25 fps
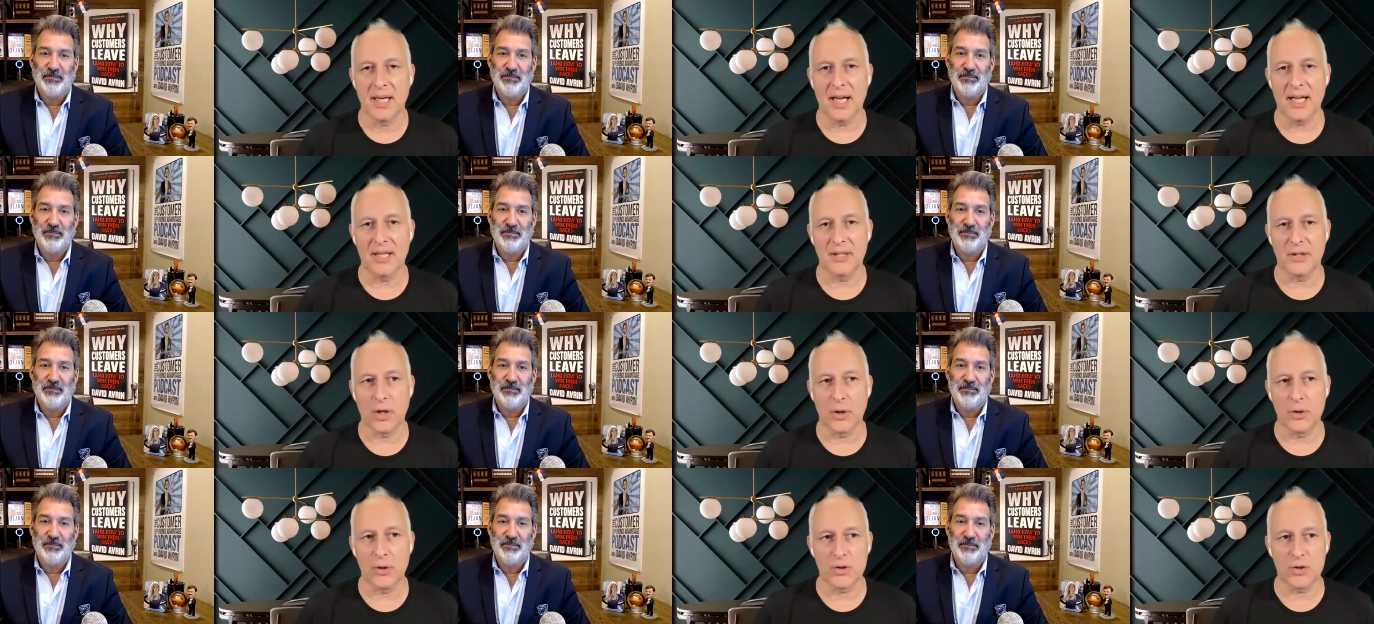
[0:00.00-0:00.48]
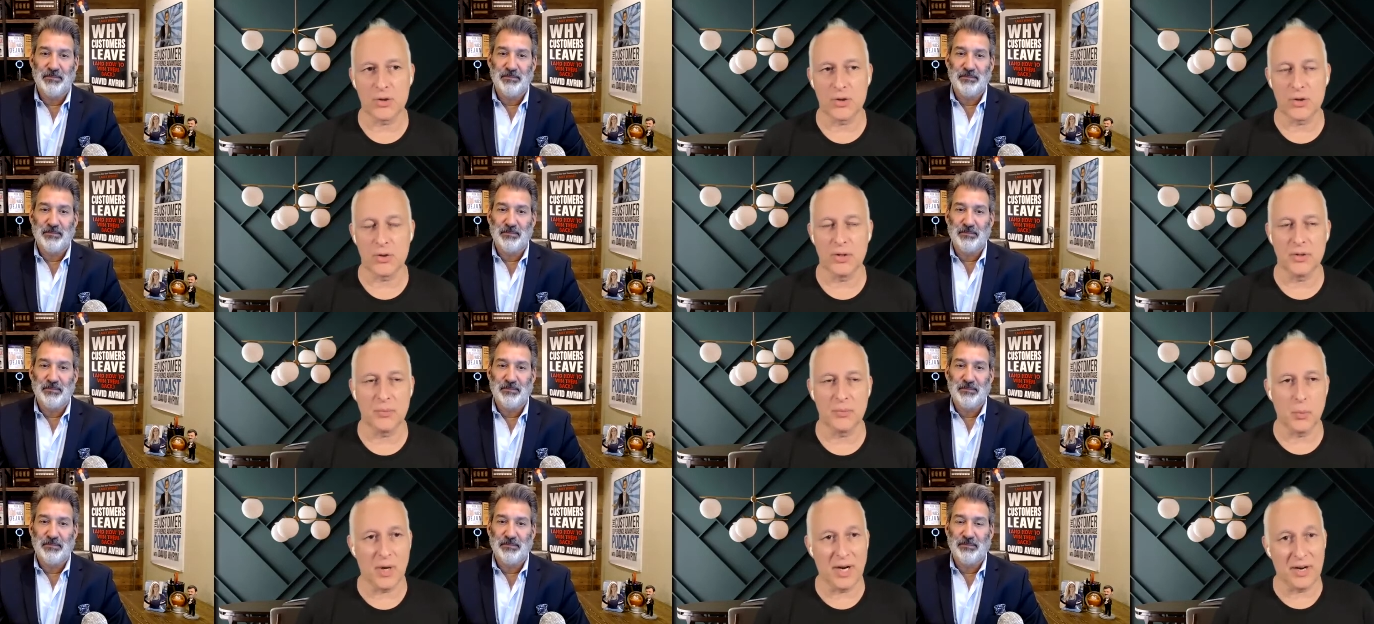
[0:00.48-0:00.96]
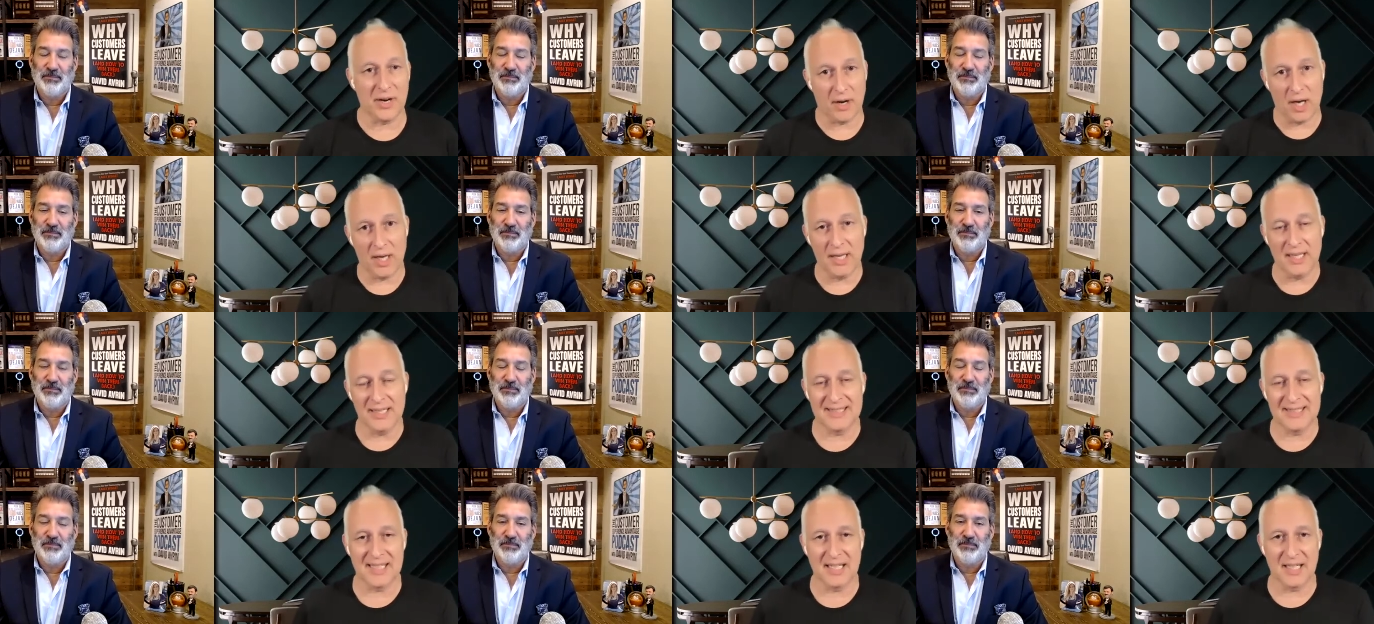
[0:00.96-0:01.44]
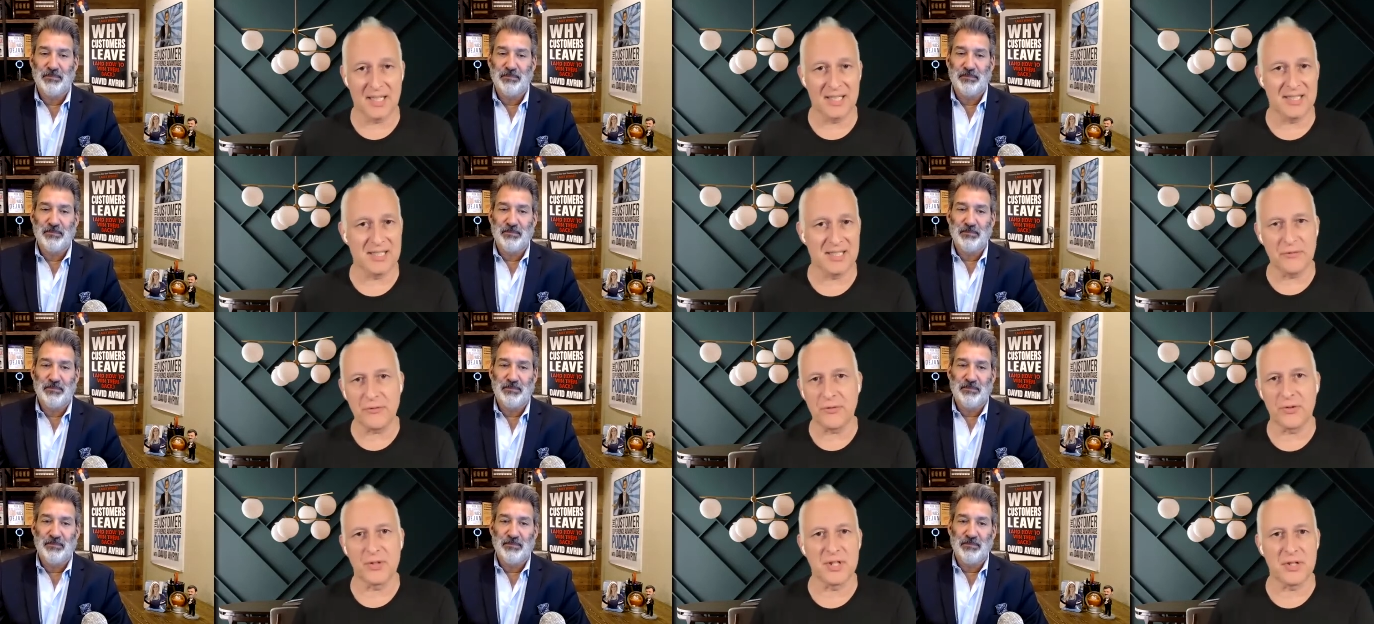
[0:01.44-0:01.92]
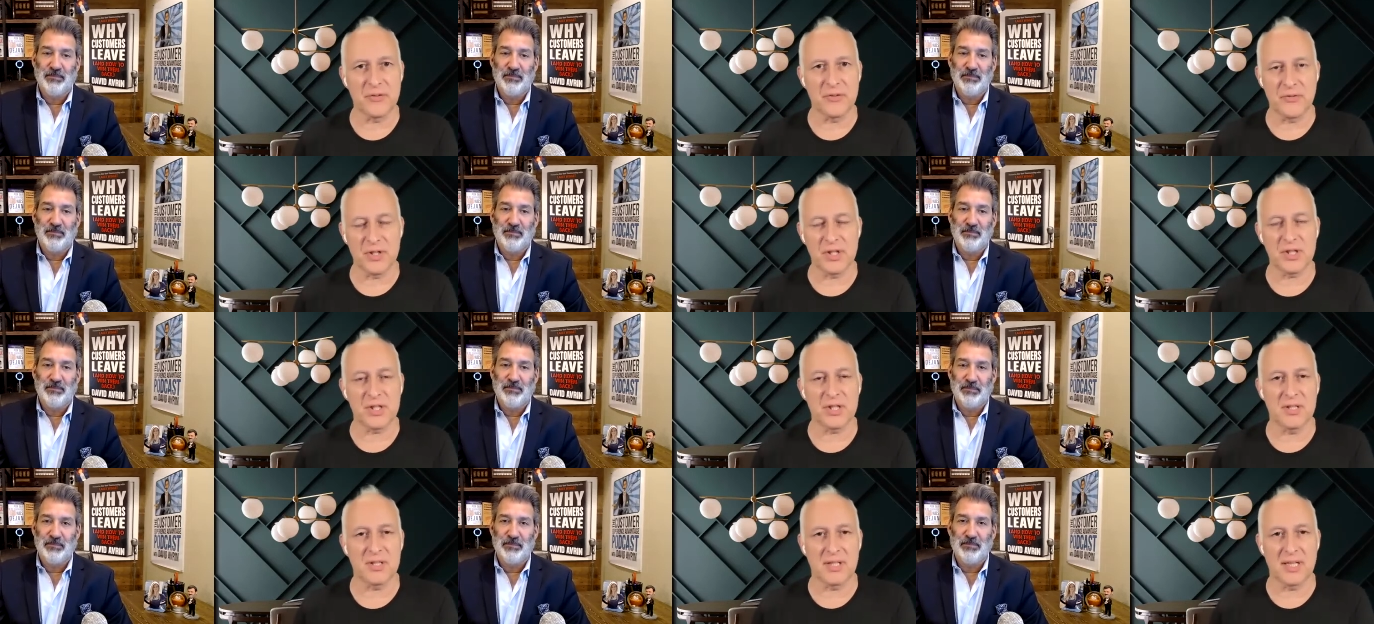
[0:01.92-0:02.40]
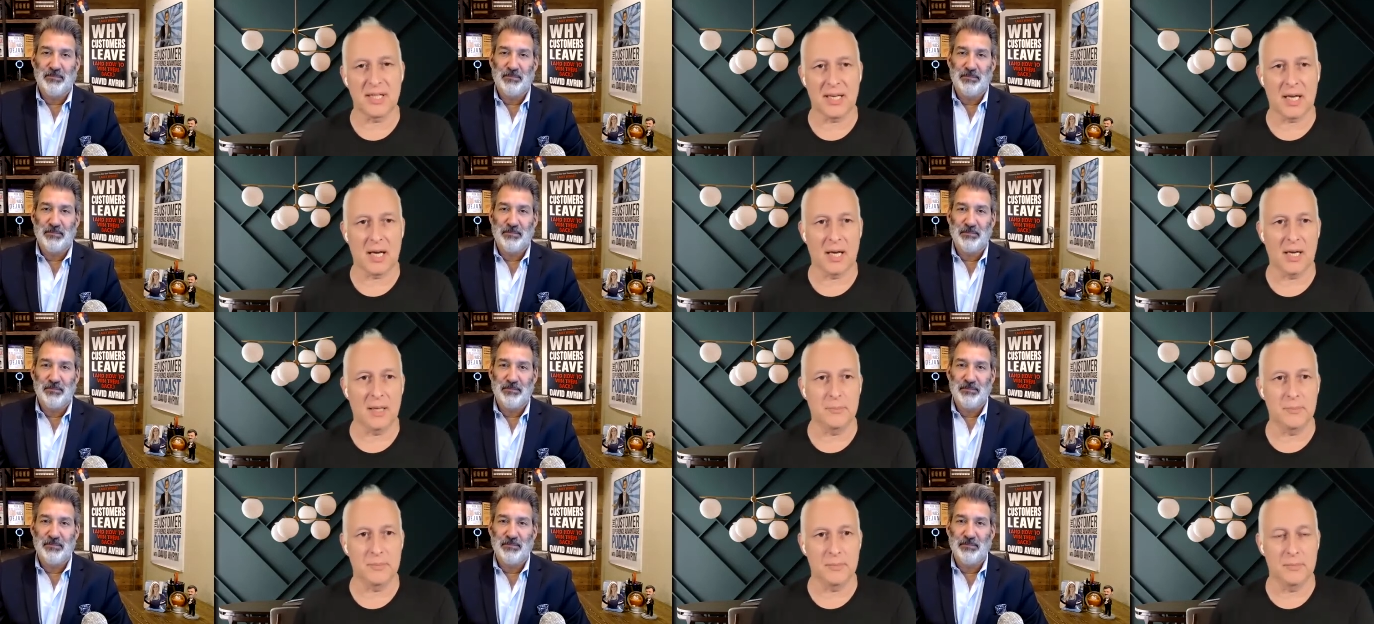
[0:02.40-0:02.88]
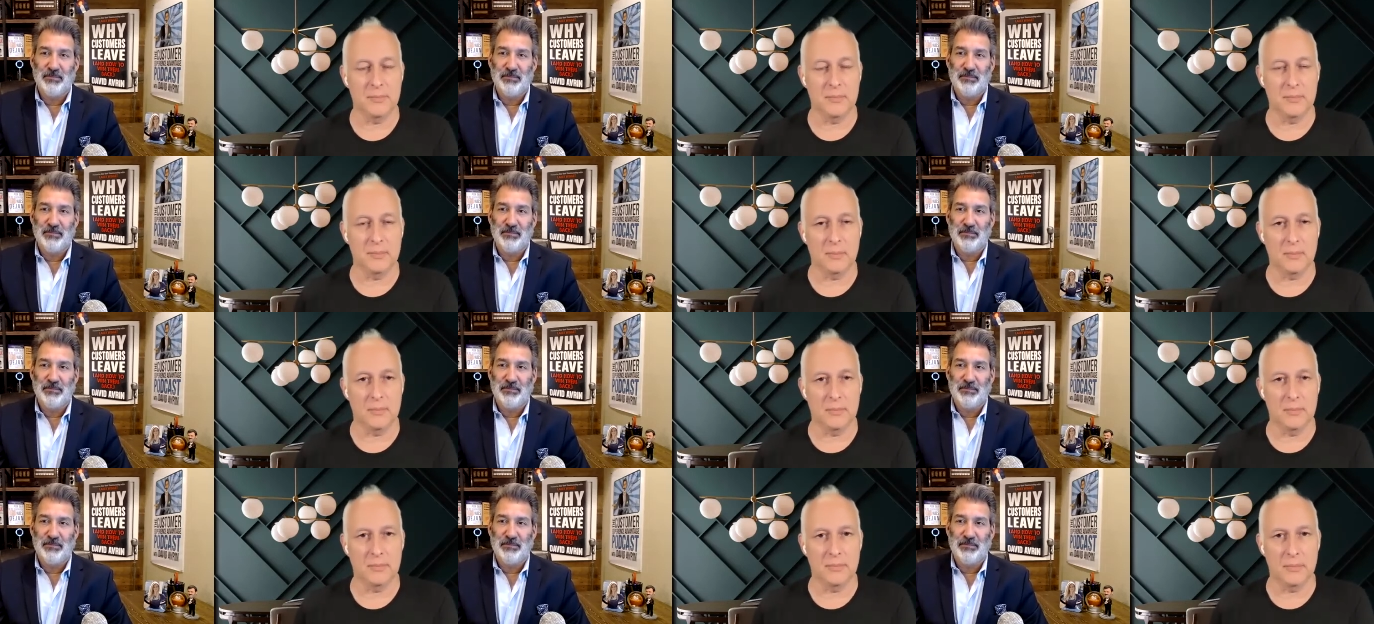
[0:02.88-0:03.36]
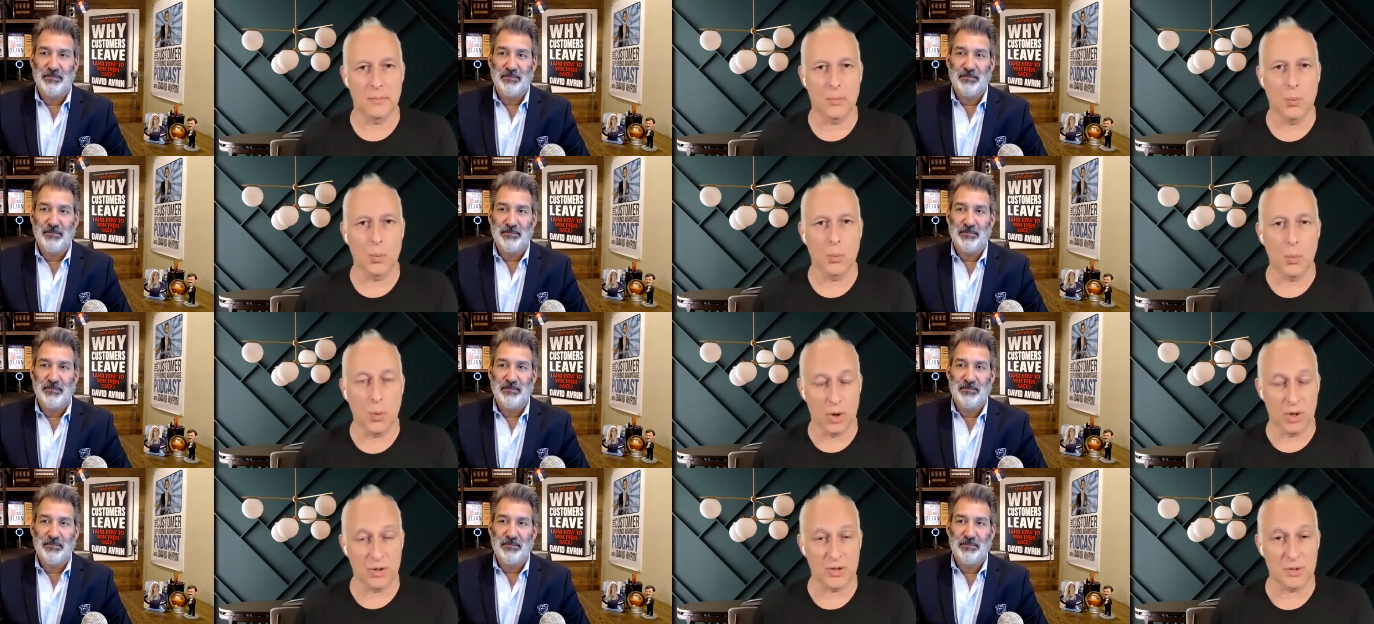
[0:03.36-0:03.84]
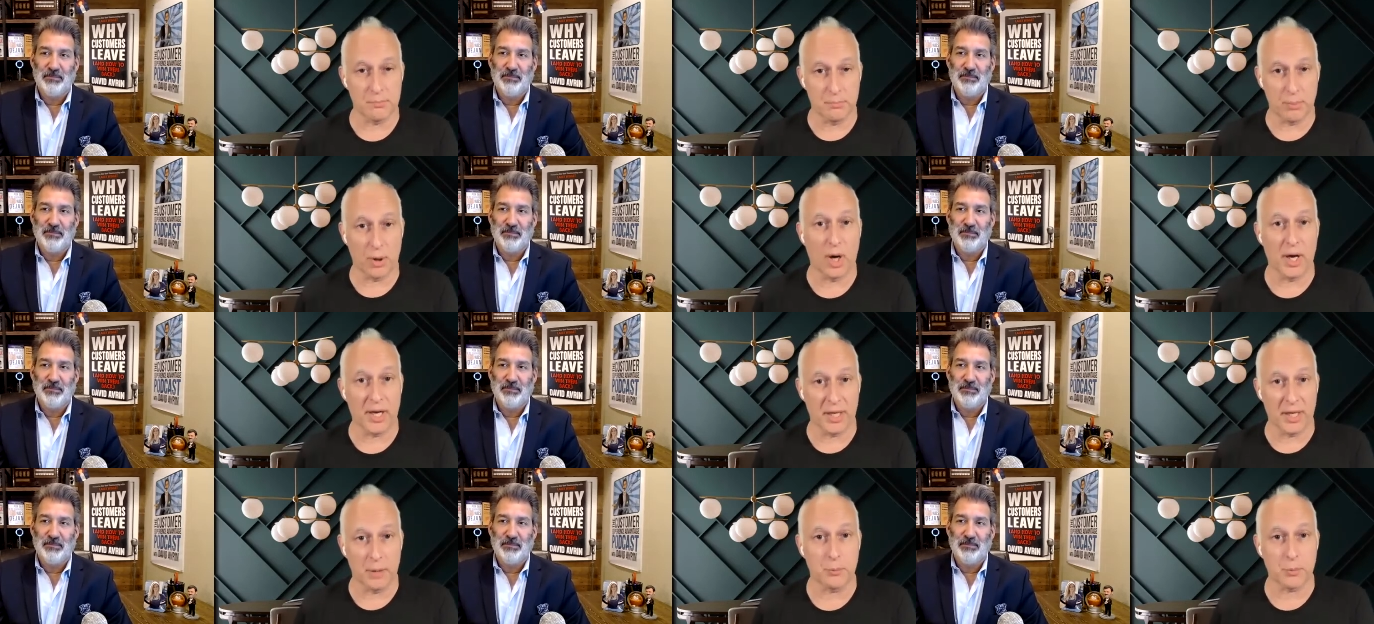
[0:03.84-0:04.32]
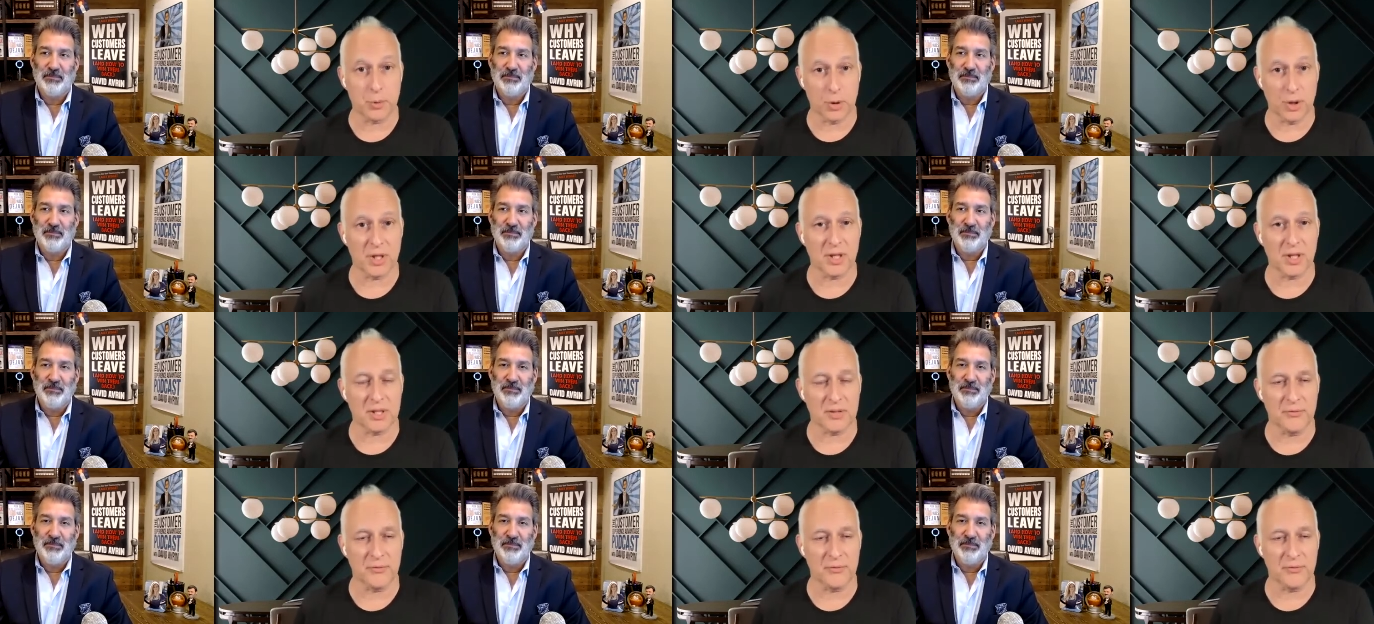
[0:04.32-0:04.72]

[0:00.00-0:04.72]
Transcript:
Speaker 1: And those two were a different division that I'm was buying a product